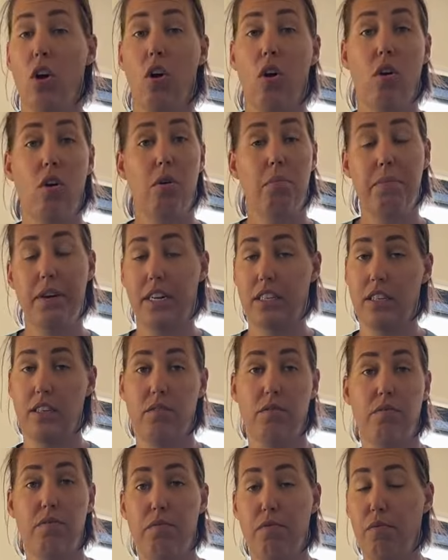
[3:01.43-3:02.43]
or makes
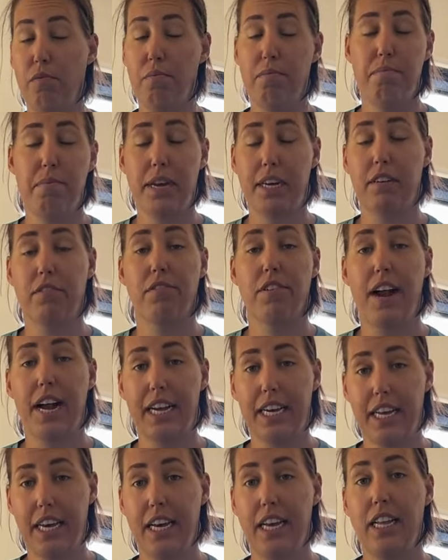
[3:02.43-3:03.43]
a big
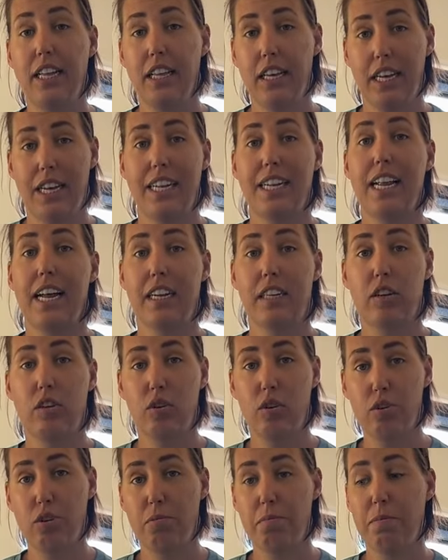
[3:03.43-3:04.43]
racket. That
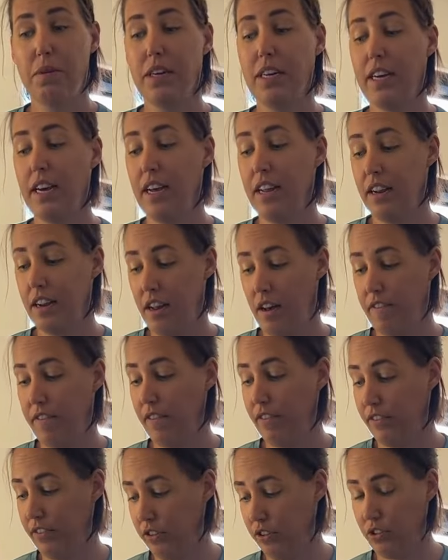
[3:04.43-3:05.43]
could be enough
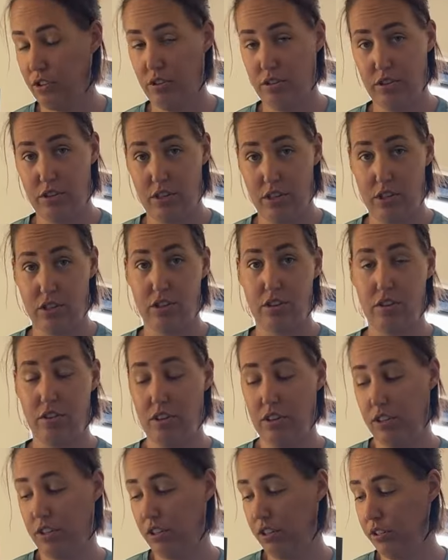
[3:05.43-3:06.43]
of a
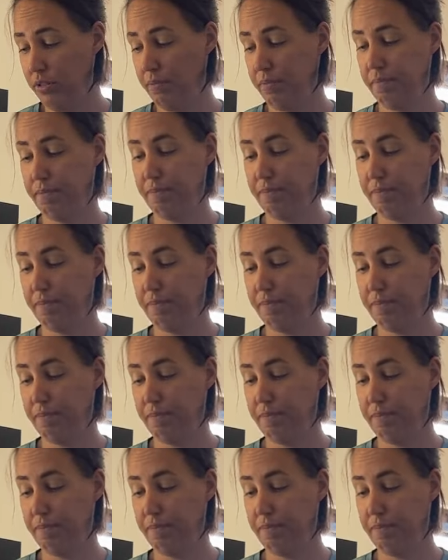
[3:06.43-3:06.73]
deterrent.